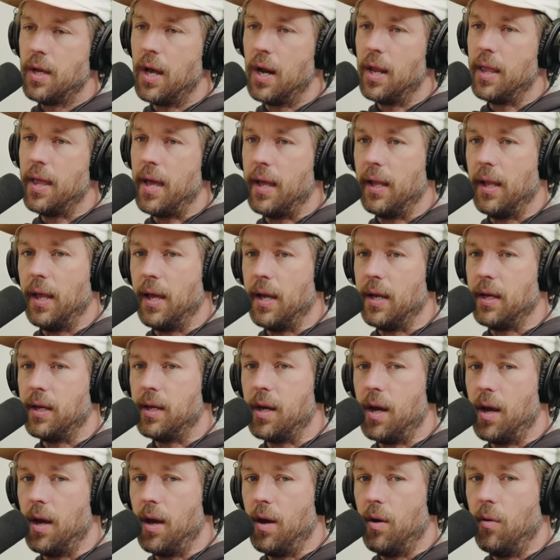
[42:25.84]
Kind of that
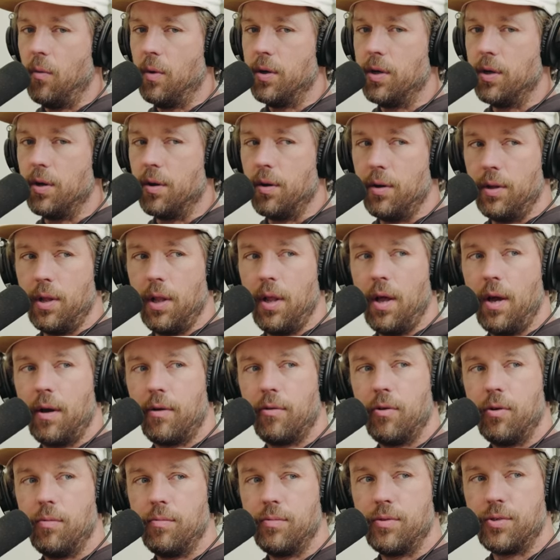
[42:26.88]
like uh, when you're in the
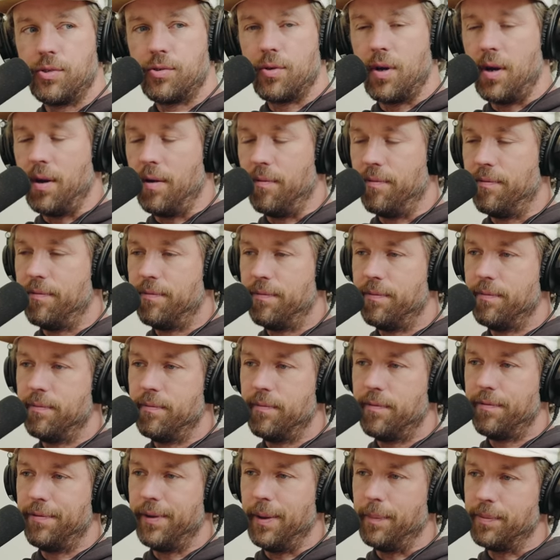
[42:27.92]
locker room, just trying to f-
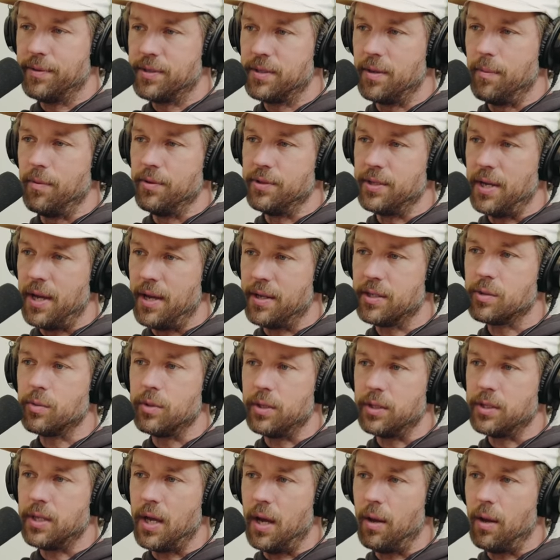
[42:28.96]
flip someone's ass with a